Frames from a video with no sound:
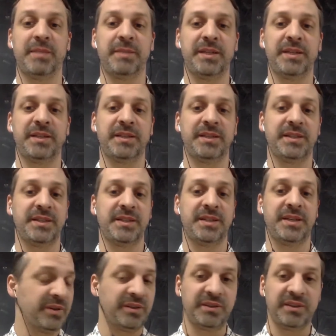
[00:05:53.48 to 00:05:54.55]
comics.
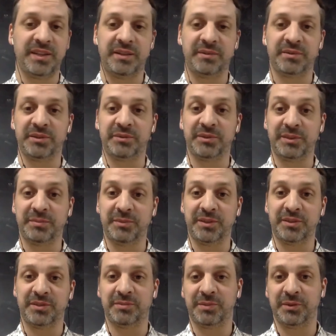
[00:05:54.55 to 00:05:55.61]
Well, today was
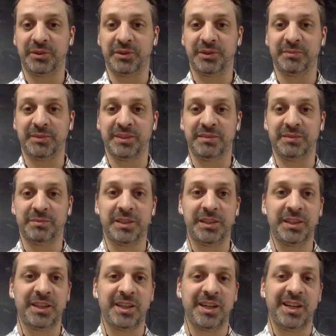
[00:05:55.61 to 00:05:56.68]
Christmas, so Merry Christmas
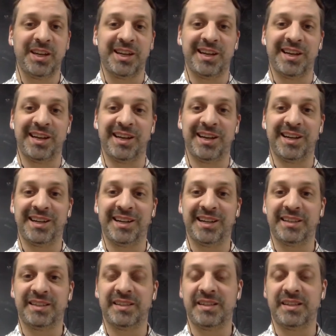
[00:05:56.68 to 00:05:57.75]
everybody.
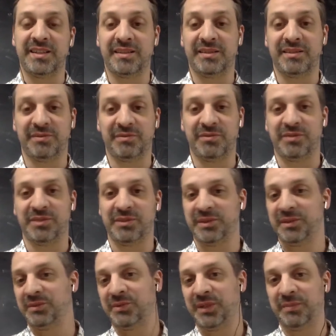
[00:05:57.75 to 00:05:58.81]
Of course I
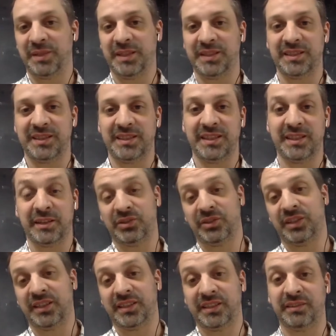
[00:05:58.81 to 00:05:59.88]
was quite busy.
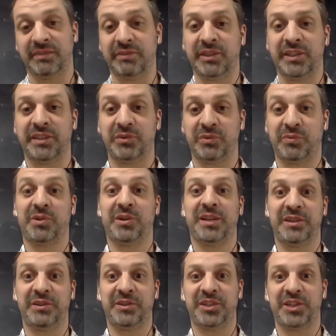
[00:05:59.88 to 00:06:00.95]
Actually, I didn't even need to work
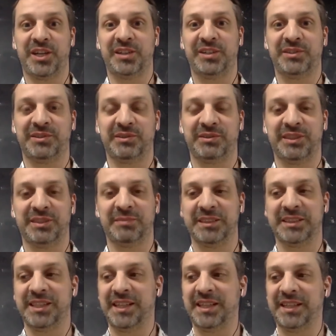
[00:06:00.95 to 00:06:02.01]
here in China on
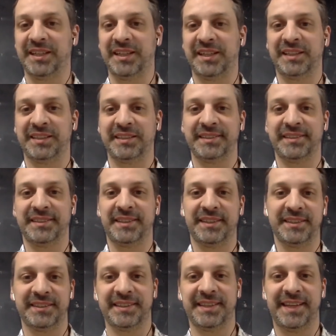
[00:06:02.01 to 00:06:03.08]
Christmas Day, and it's
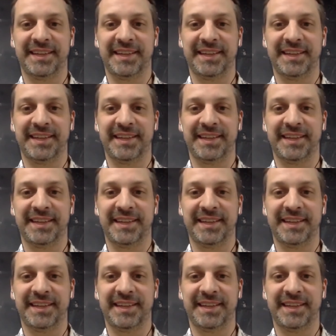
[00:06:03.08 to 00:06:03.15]
like the